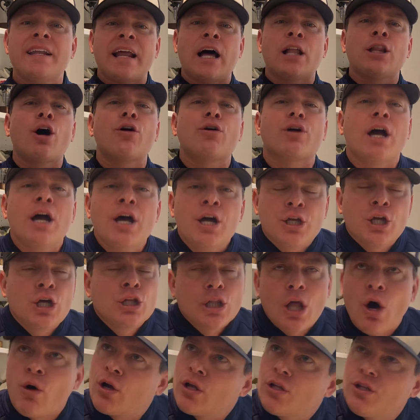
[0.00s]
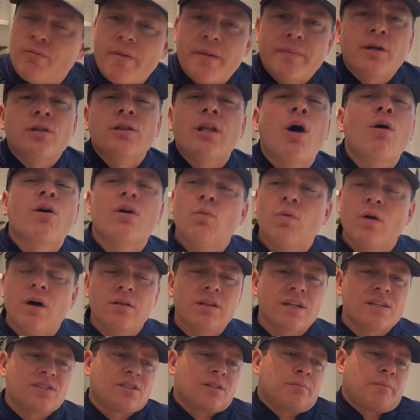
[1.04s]
Now, Logan, you may go, Logan, well,
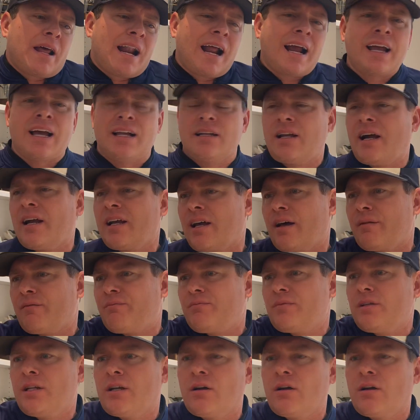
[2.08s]
listen, man, I got,